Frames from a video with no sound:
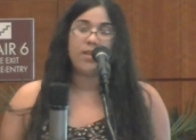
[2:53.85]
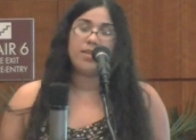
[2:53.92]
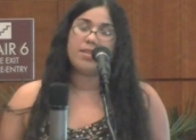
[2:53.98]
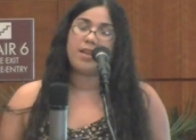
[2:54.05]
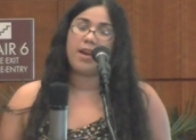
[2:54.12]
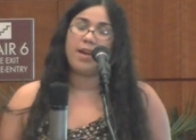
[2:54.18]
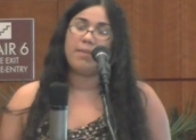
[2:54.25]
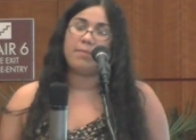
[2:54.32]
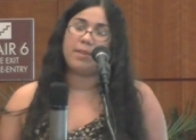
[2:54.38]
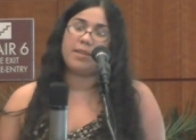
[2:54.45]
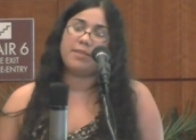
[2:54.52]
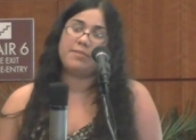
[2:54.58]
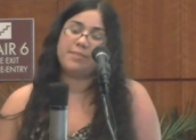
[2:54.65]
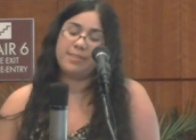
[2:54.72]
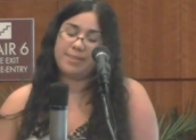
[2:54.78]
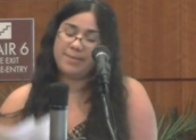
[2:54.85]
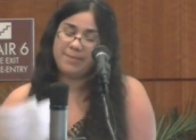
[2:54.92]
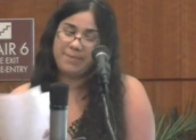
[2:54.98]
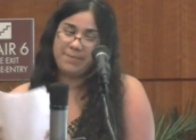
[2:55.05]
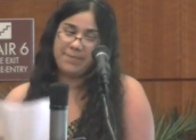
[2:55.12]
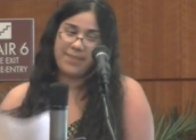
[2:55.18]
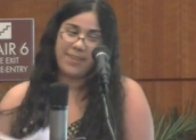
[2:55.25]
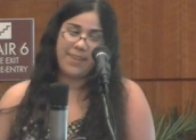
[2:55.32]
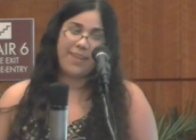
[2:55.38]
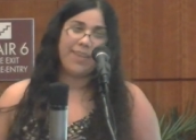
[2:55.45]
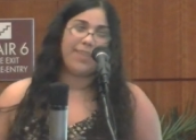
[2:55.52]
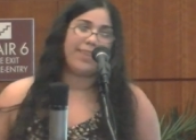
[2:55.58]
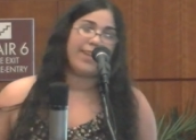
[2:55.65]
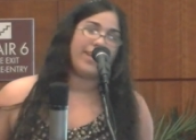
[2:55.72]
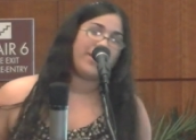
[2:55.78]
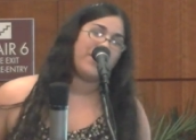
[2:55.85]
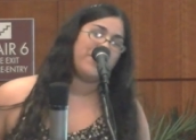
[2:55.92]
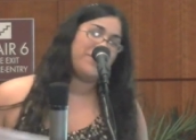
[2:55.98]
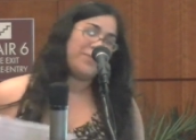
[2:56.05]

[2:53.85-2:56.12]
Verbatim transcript: time gives. Thank you.